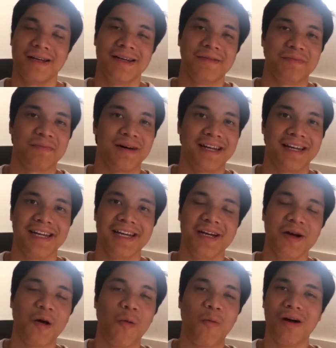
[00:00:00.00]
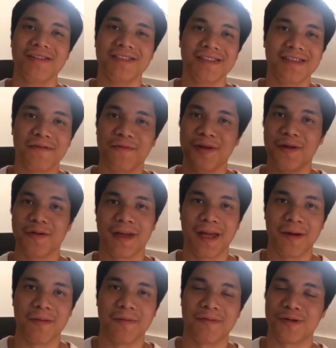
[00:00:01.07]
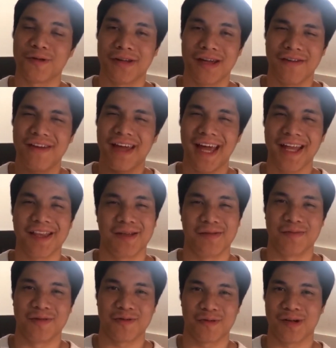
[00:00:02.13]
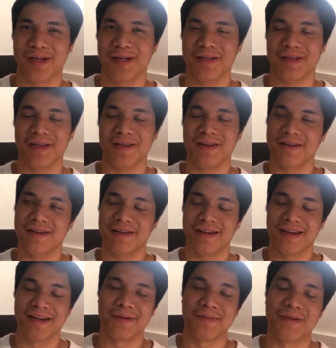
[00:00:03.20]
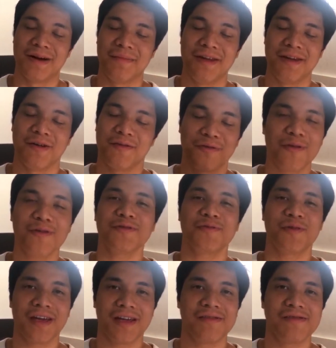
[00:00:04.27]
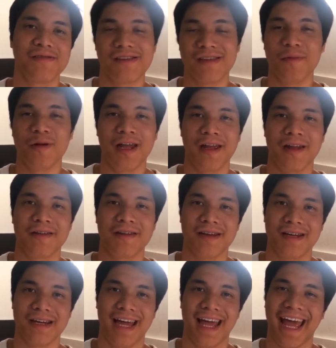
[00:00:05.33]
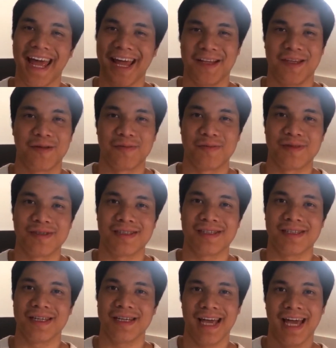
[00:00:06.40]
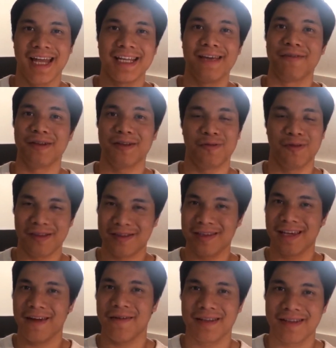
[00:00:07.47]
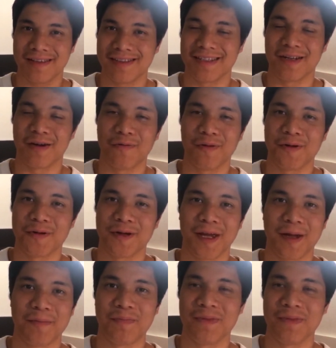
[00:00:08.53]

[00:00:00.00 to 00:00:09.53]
But what's in the video game don't have atoms, right? I mean, of course, we can simulate atoms and give it to these characters in our video game,